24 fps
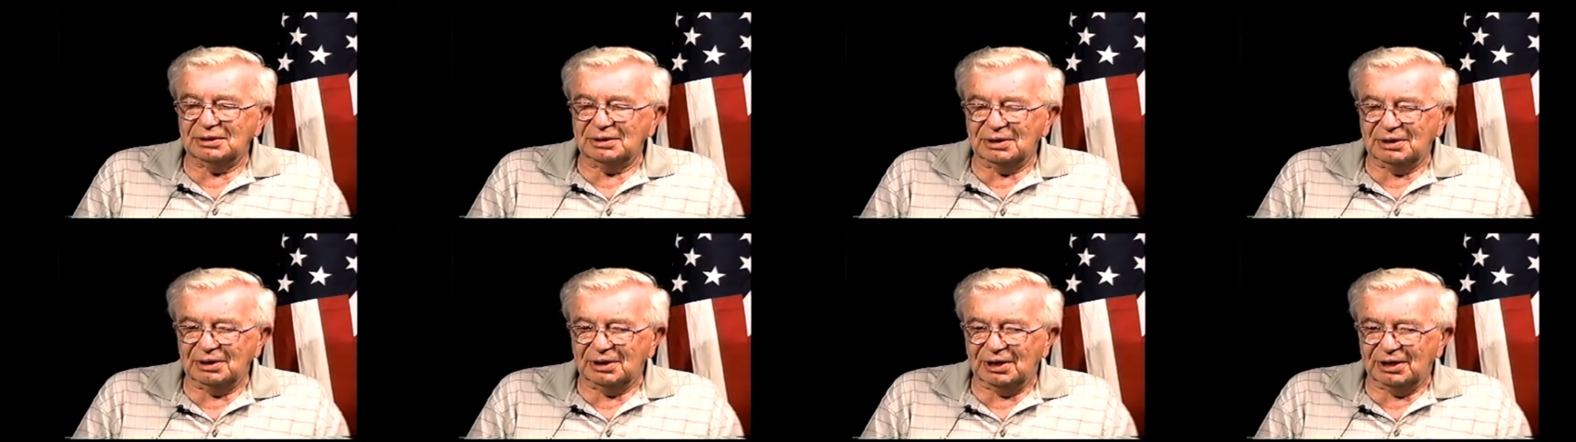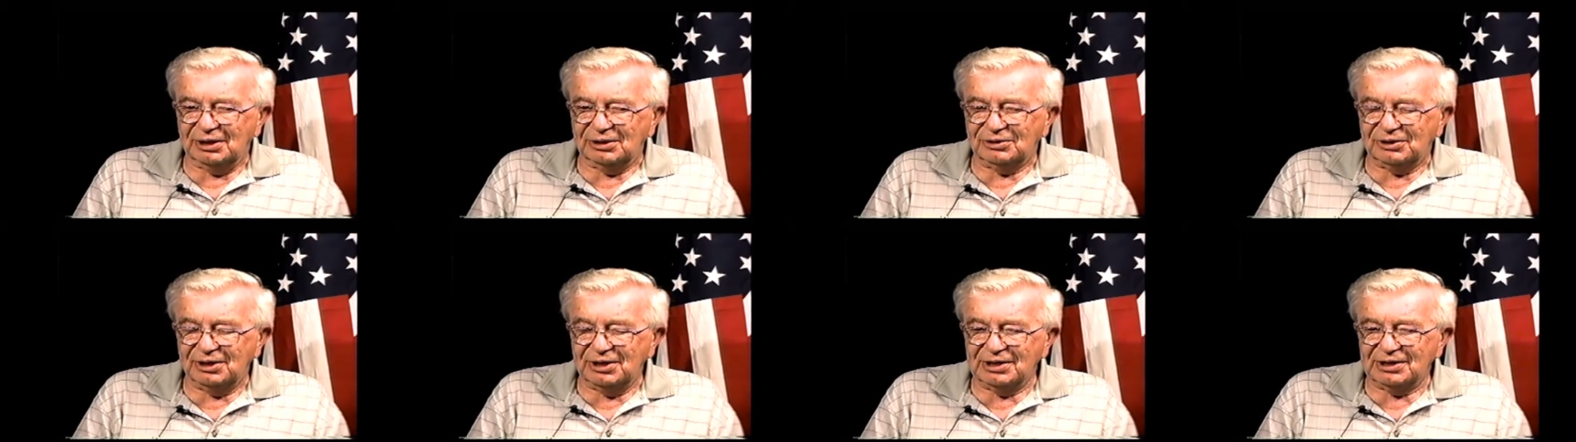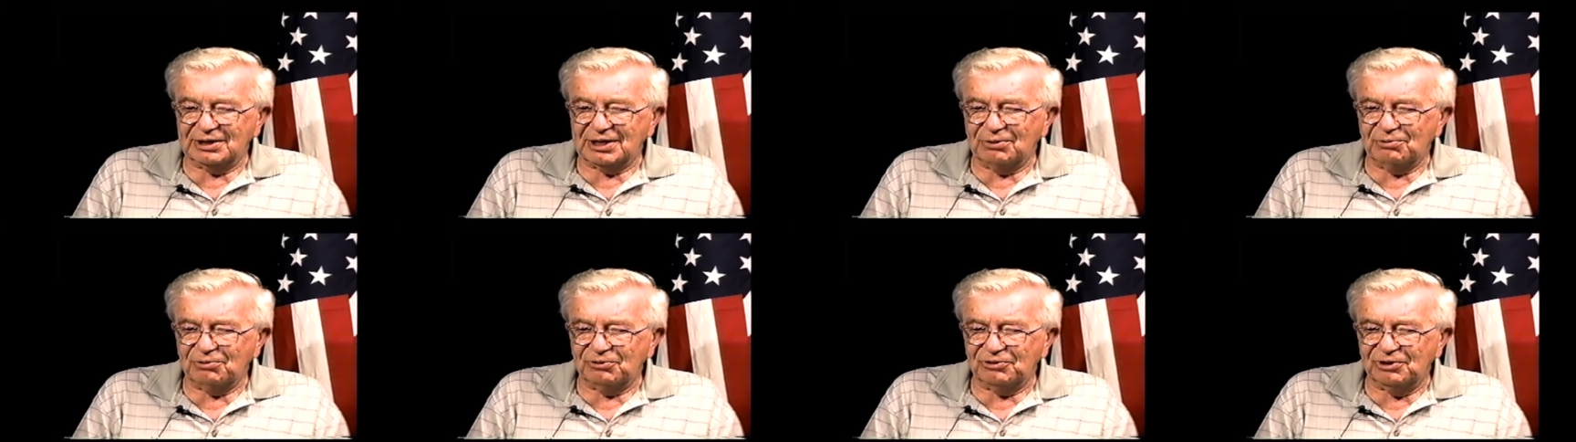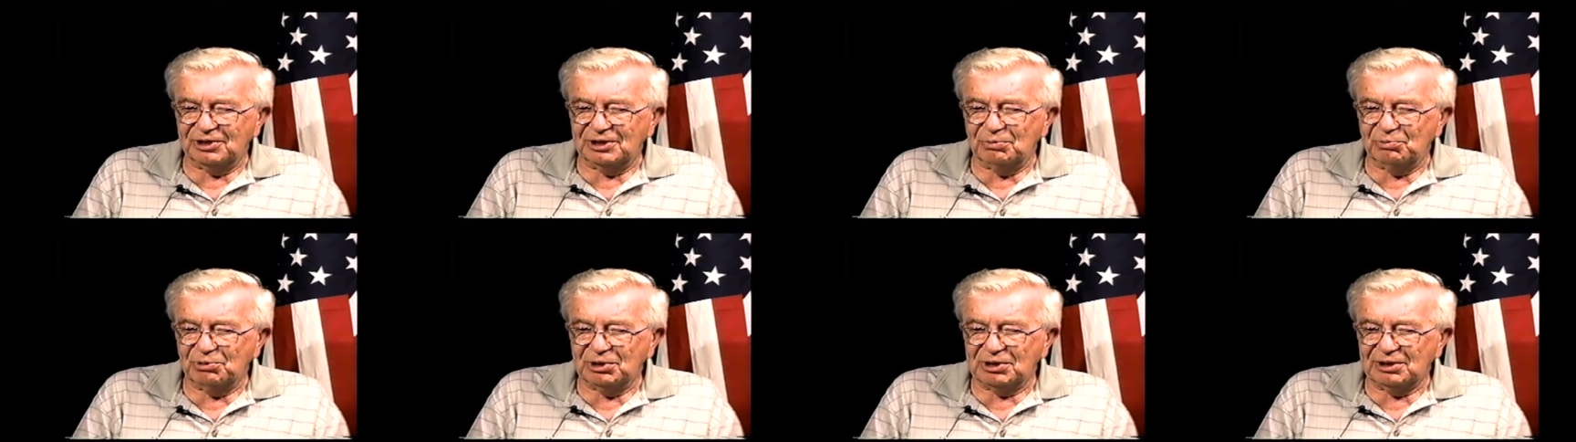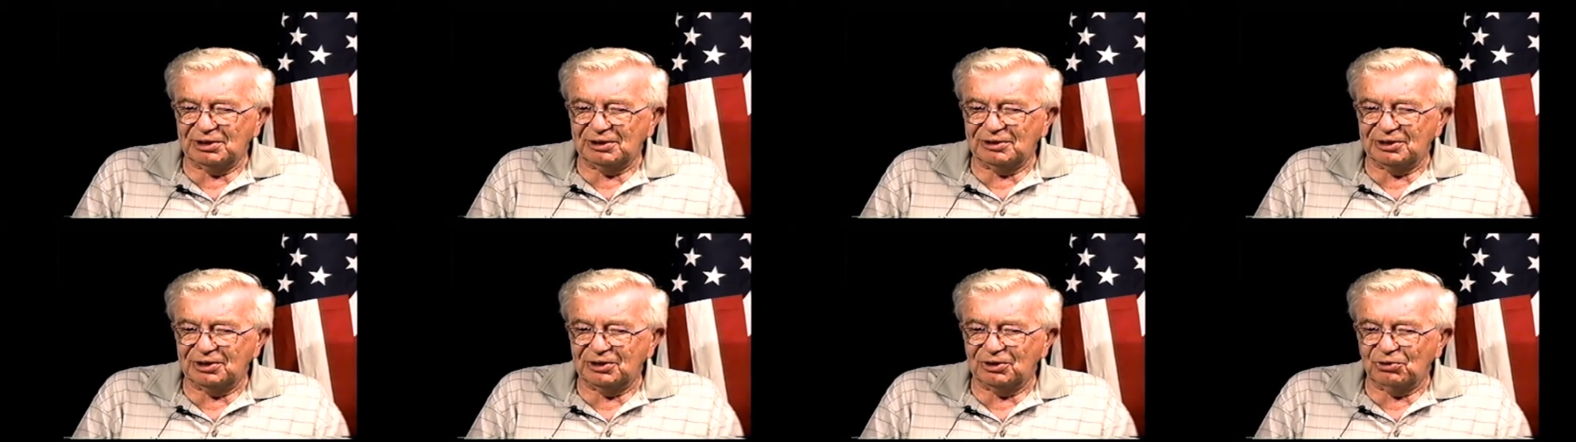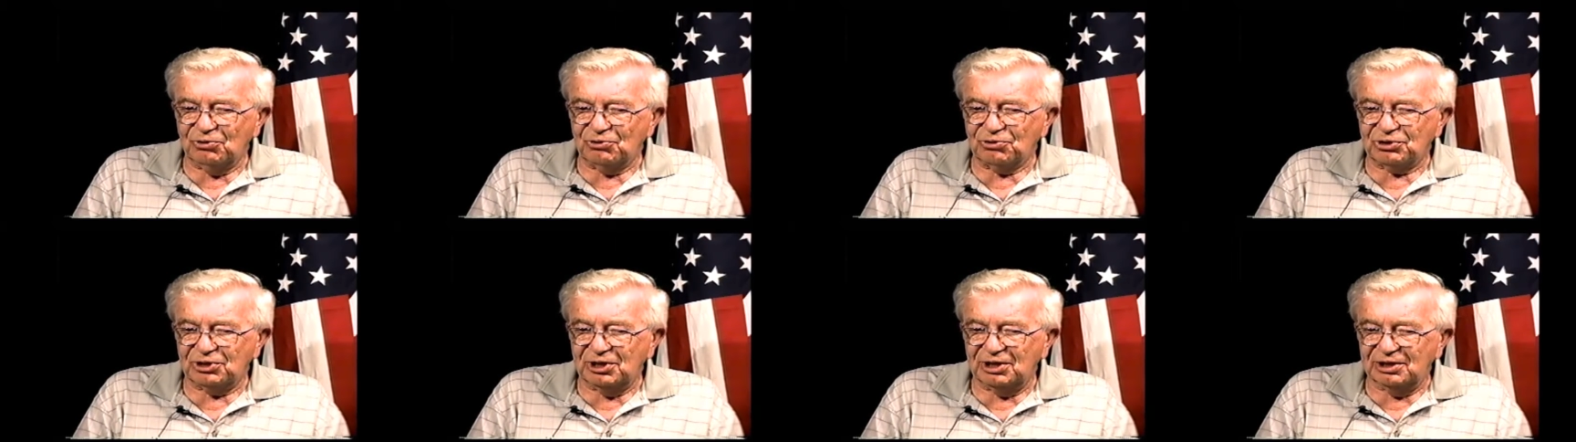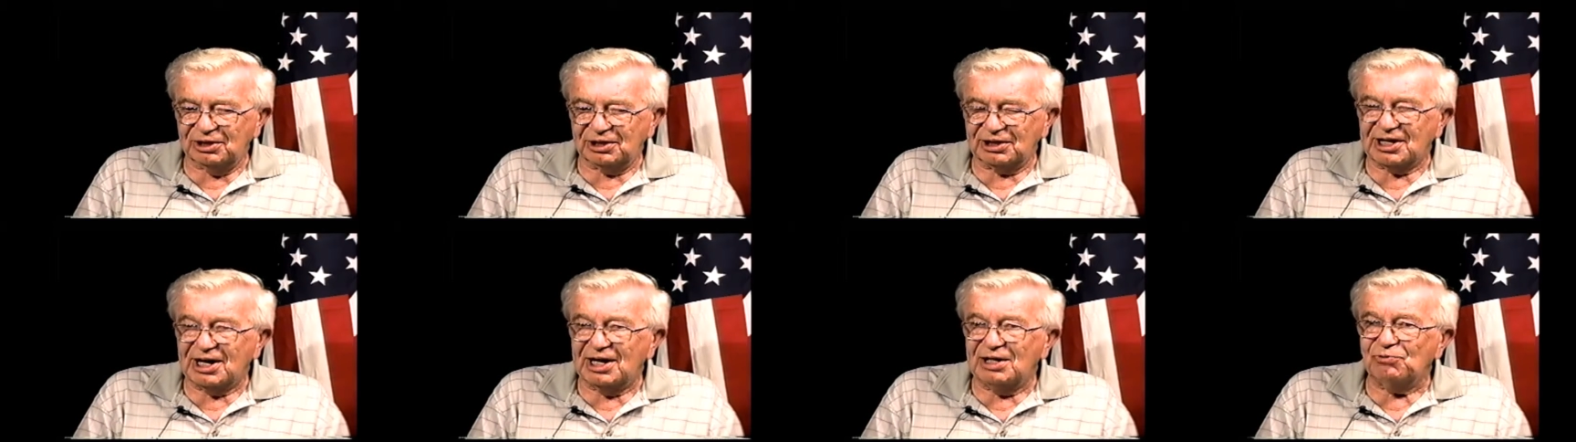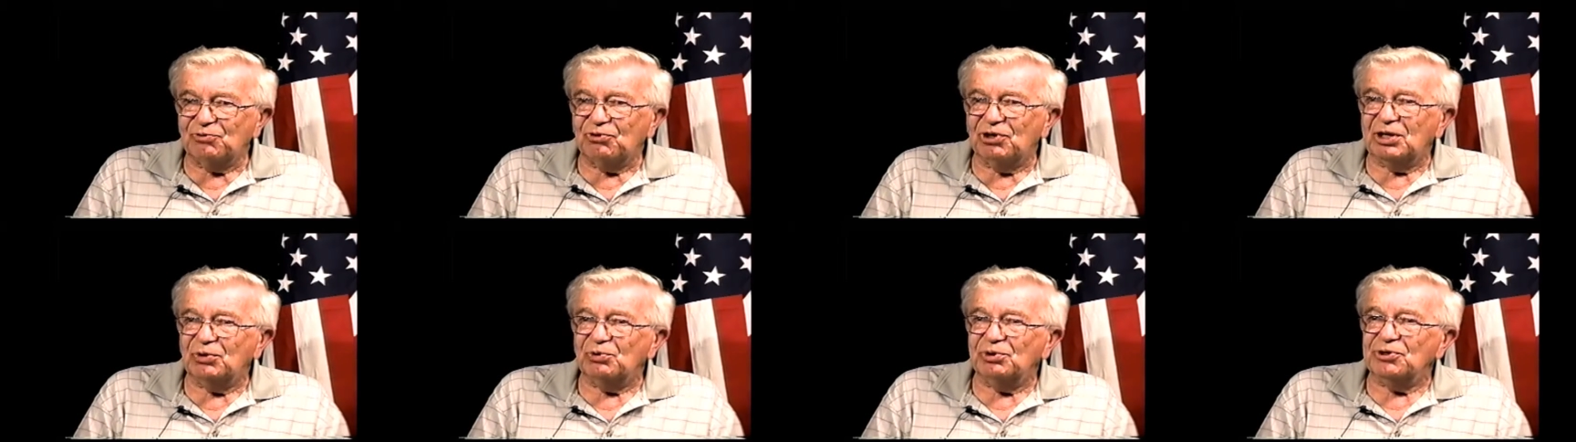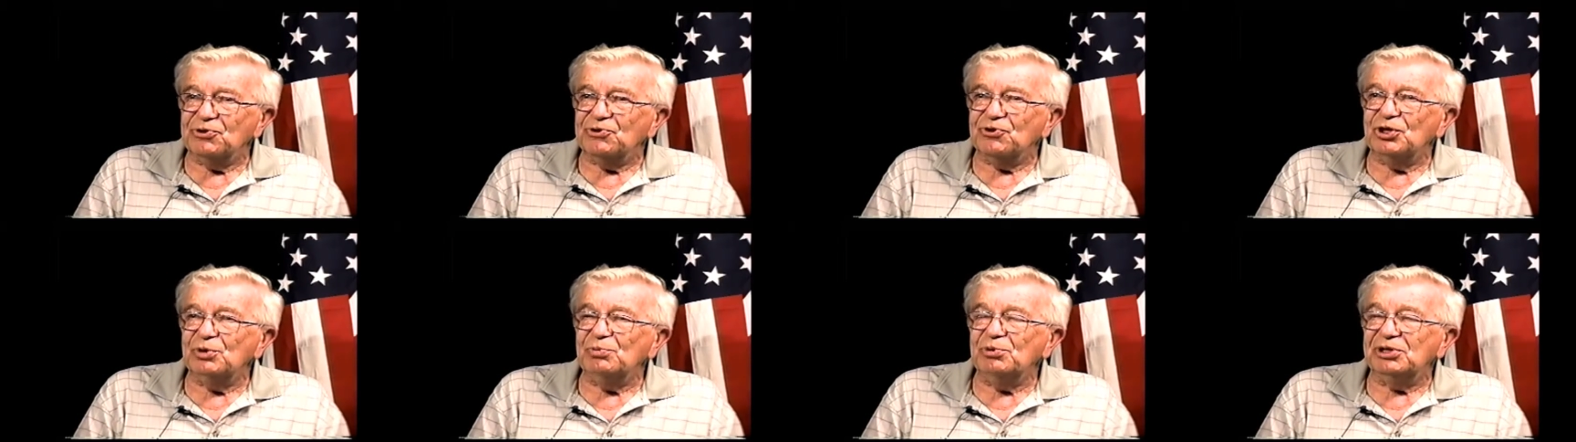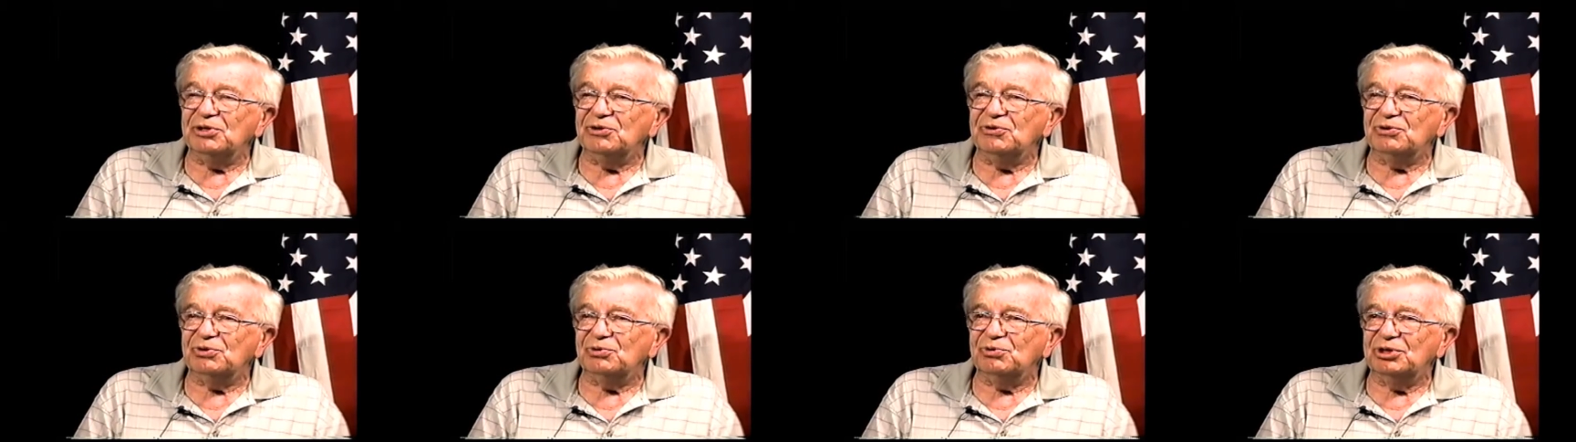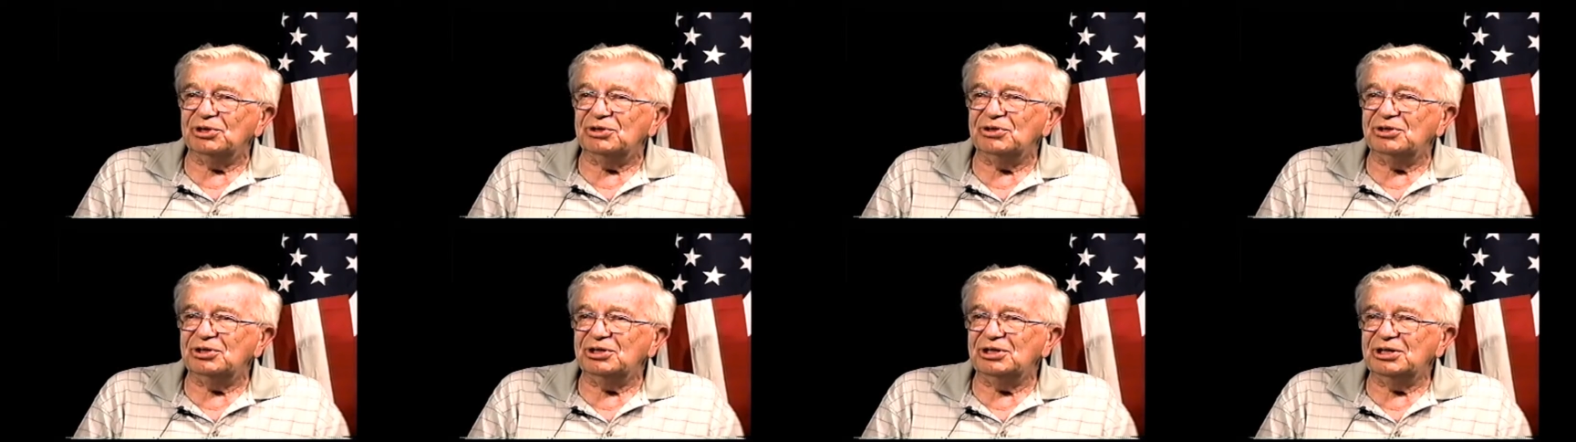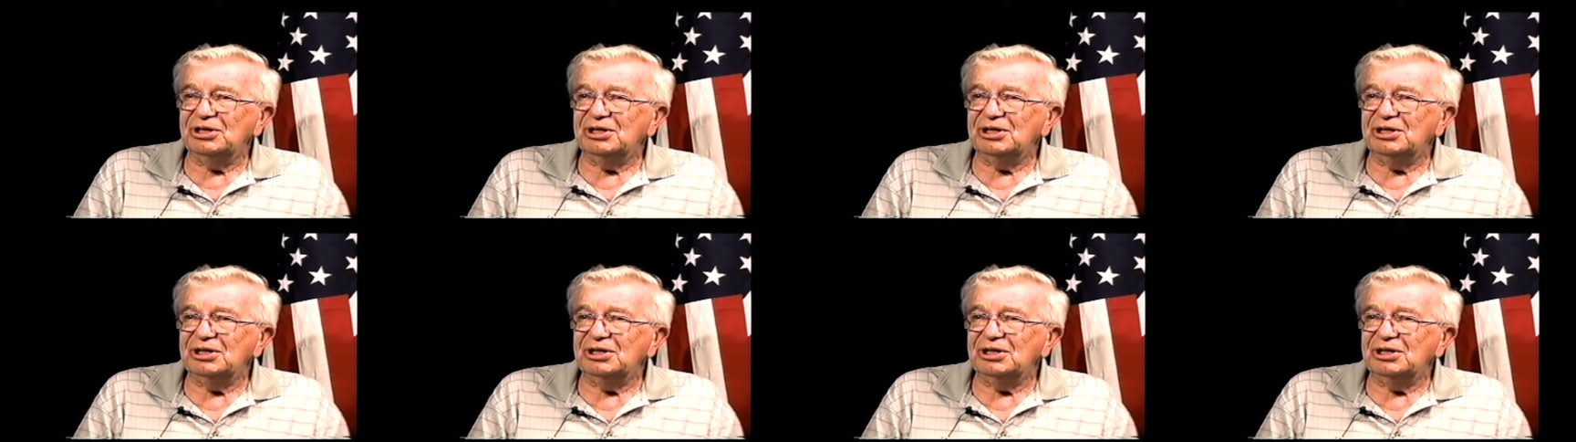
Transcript: I think I was in the middle of the ocean on the convoy when Germany surrendered.